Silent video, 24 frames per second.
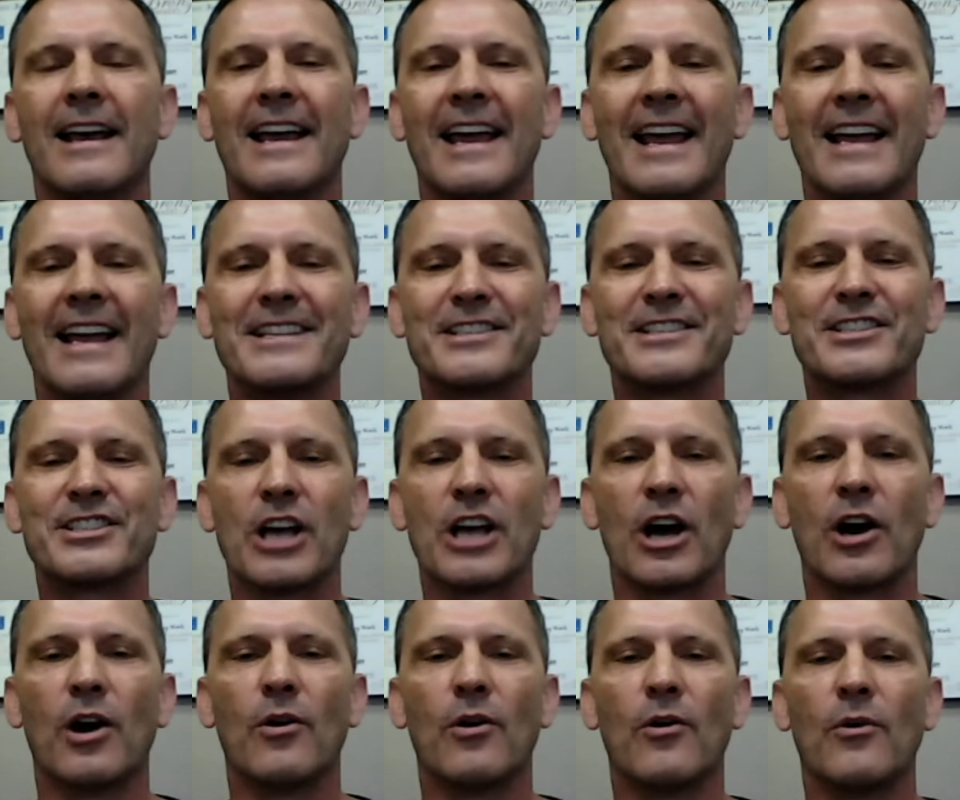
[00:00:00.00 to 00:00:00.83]
And
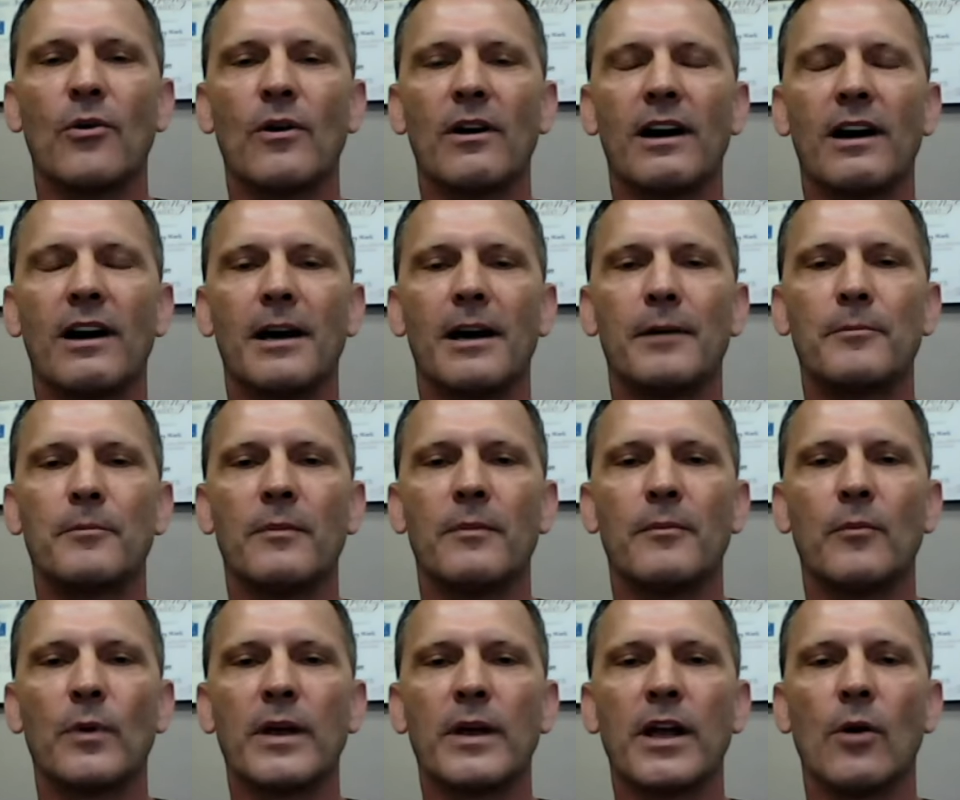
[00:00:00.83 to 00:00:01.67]
so
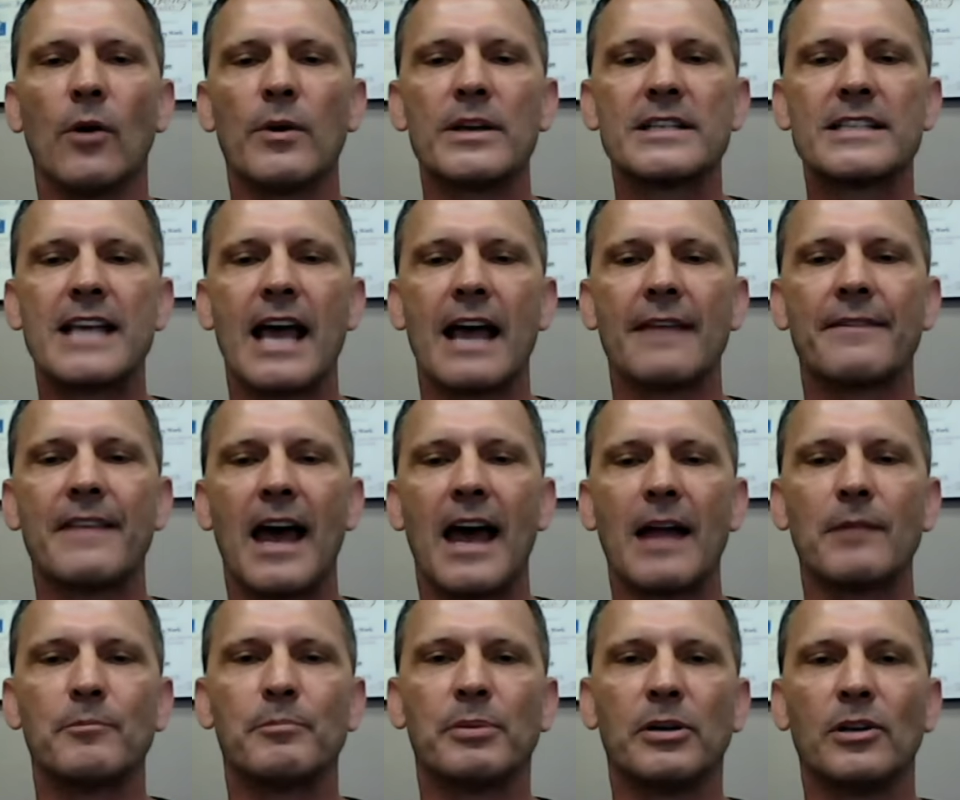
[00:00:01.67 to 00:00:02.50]
we always had
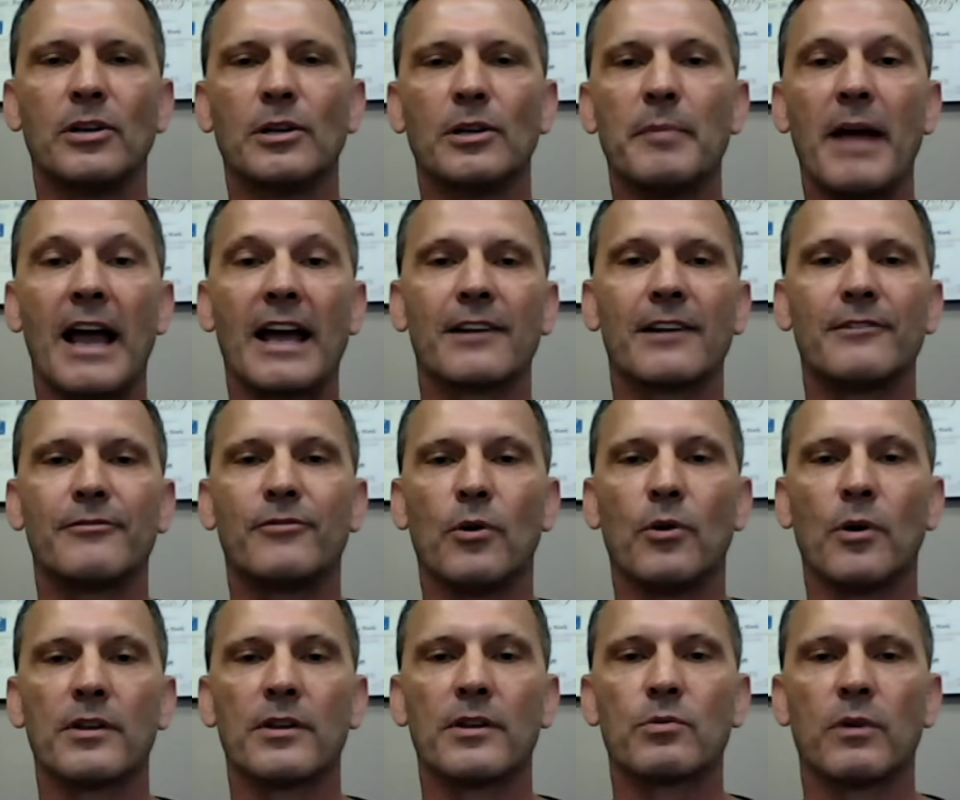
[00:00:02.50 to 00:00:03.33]
that pull back and
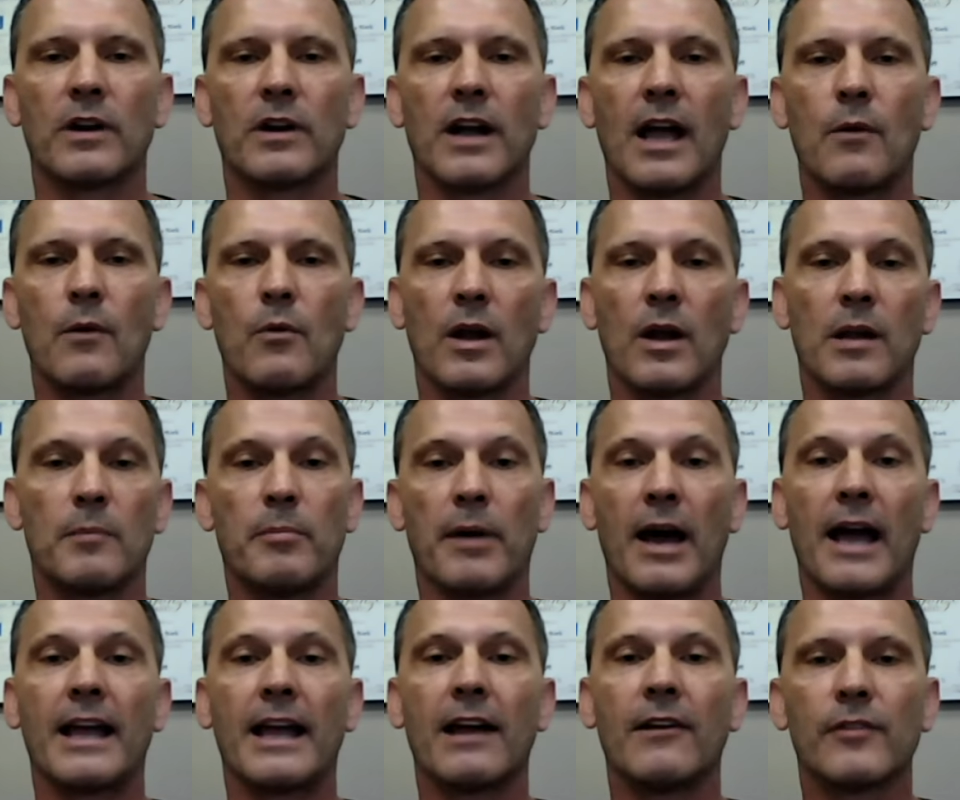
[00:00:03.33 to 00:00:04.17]
forth where I want to
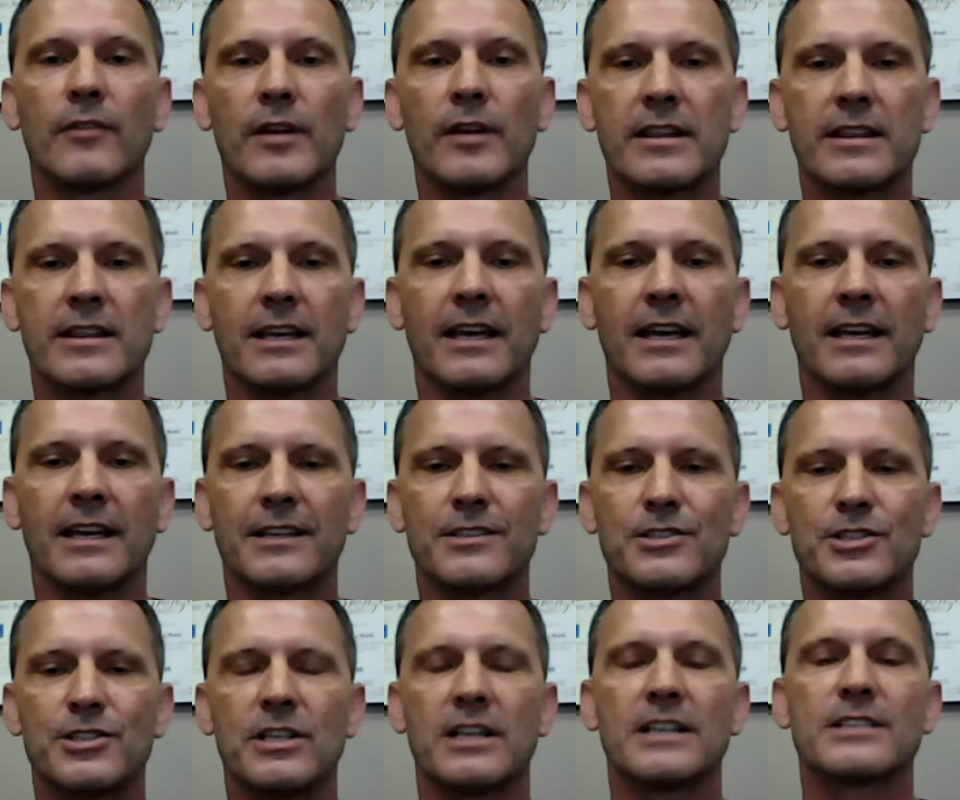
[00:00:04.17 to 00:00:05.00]
buy everything
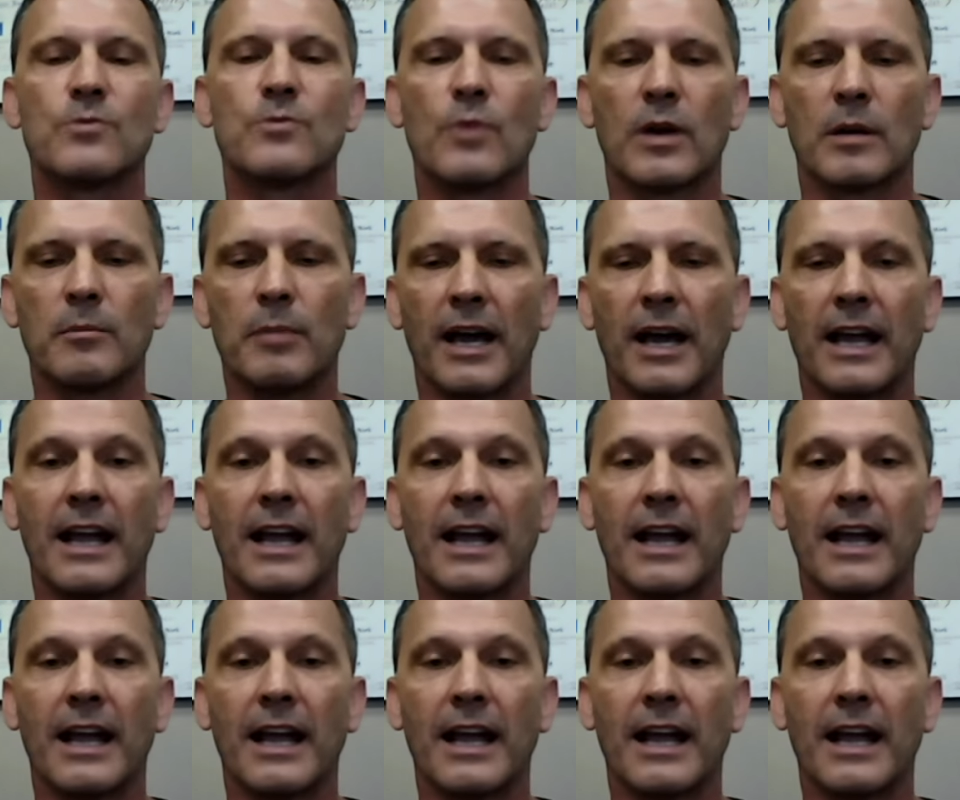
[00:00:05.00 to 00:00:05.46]
and she doesn't want to buy